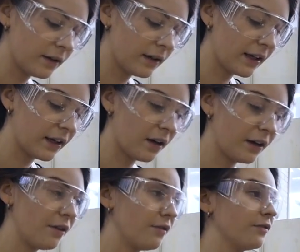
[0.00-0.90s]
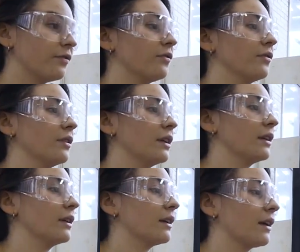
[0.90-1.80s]
It kind of
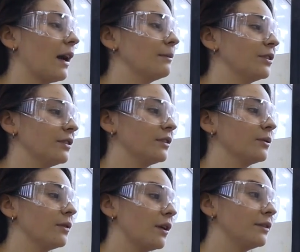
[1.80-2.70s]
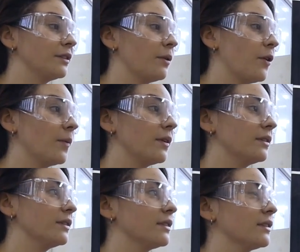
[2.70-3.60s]
captures all those
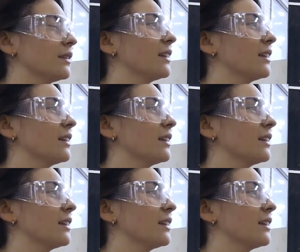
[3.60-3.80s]
moments